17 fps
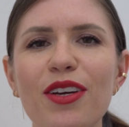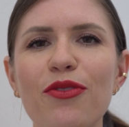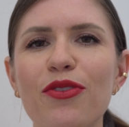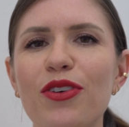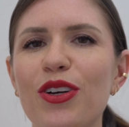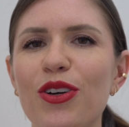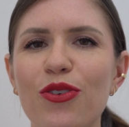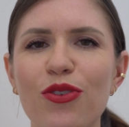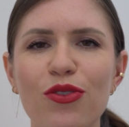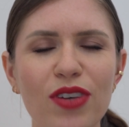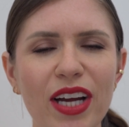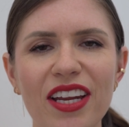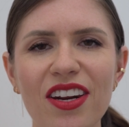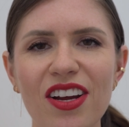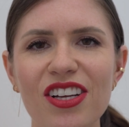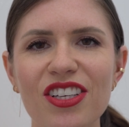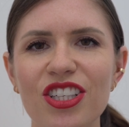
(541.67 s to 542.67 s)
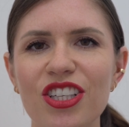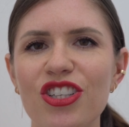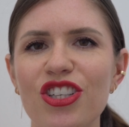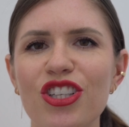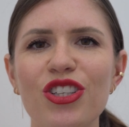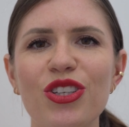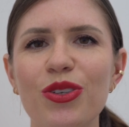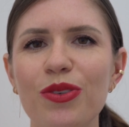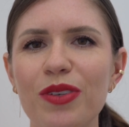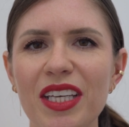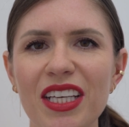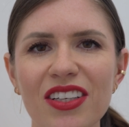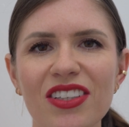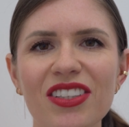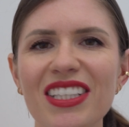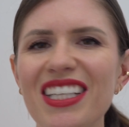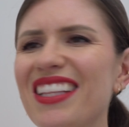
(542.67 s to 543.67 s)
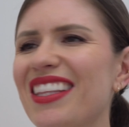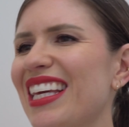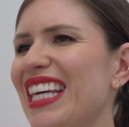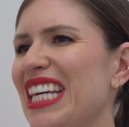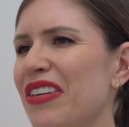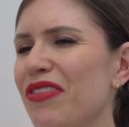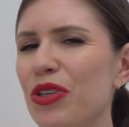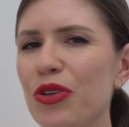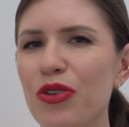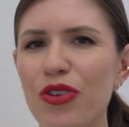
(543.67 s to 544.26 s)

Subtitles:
for a great audition. You killed it. They gave you